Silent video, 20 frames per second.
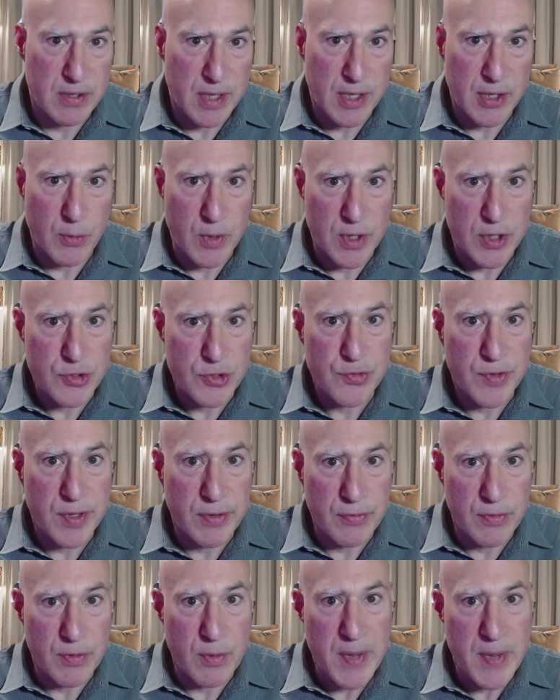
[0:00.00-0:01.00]
I don't want to treat
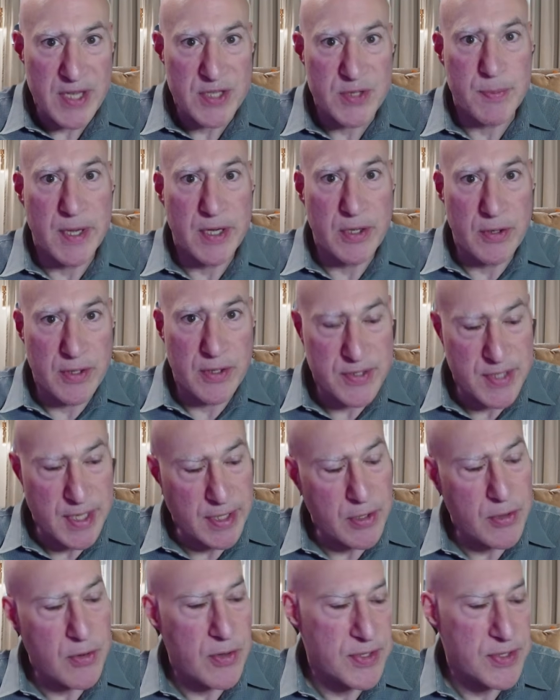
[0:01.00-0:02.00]
through the pacemaker because I
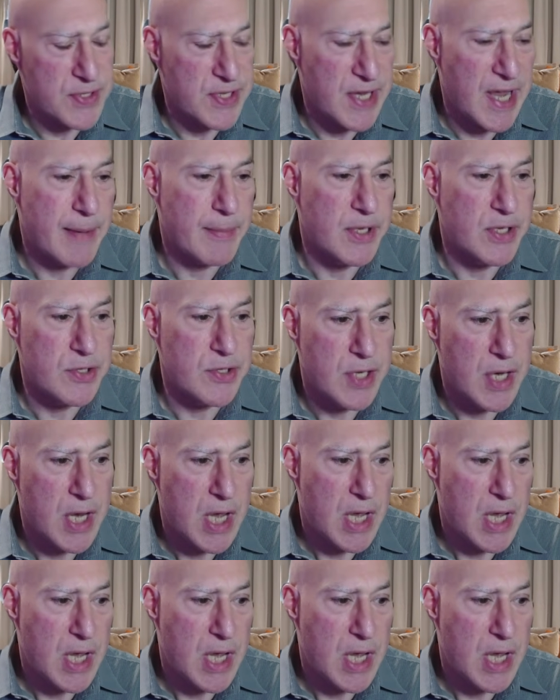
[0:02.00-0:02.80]
could cause damage.